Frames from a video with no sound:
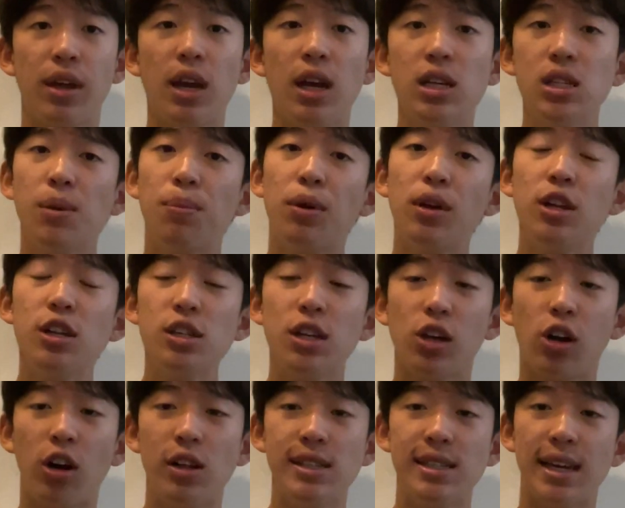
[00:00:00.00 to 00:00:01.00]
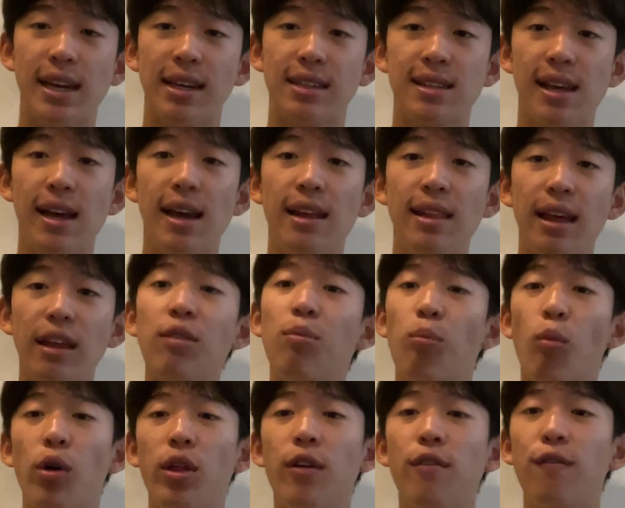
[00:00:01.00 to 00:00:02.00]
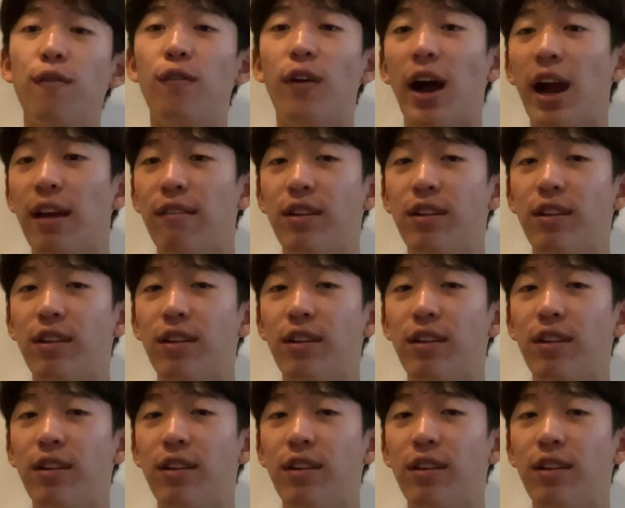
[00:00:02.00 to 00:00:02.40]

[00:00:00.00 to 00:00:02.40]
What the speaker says: To put into context, that's more than 5